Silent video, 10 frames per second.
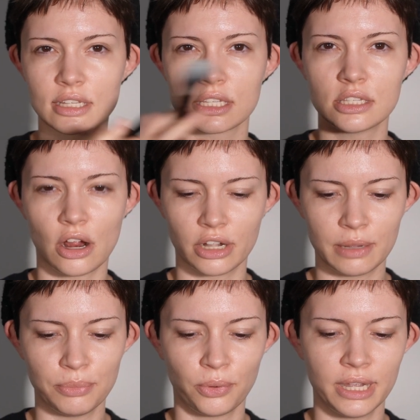a
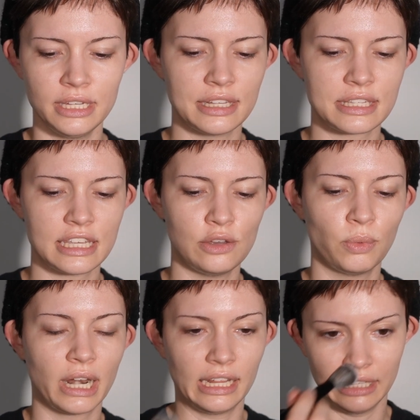starting point and see
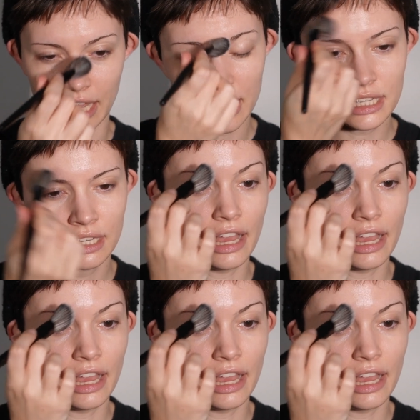what I like.